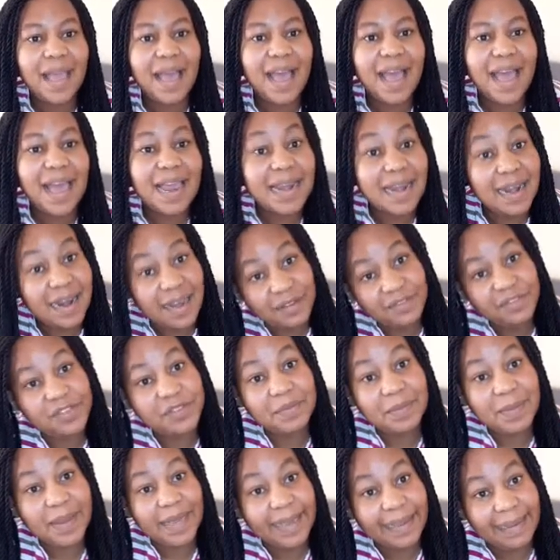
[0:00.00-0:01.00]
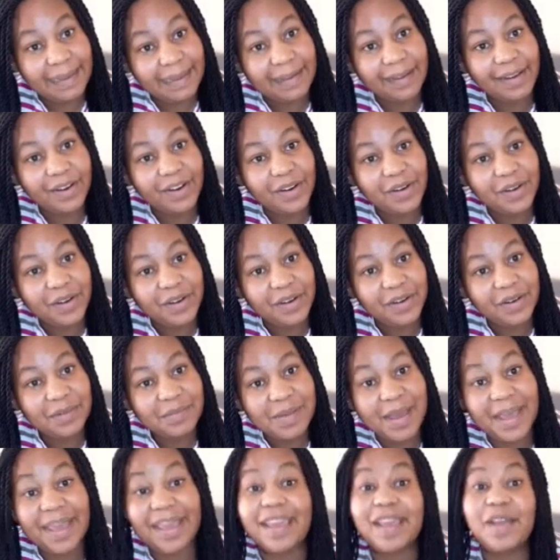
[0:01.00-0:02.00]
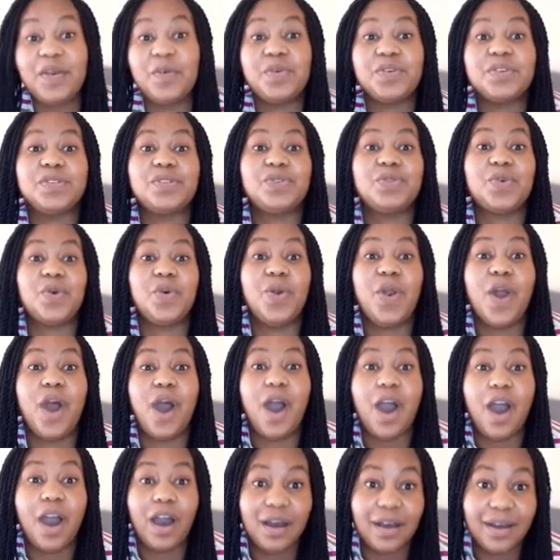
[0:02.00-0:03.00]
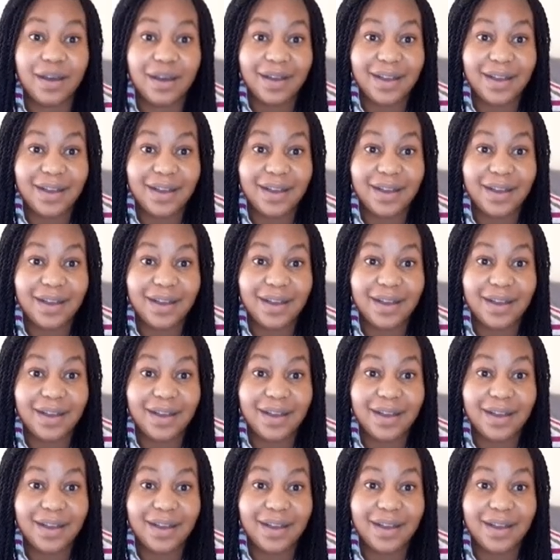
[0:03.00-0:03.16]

I loved my hair. My hair was so long.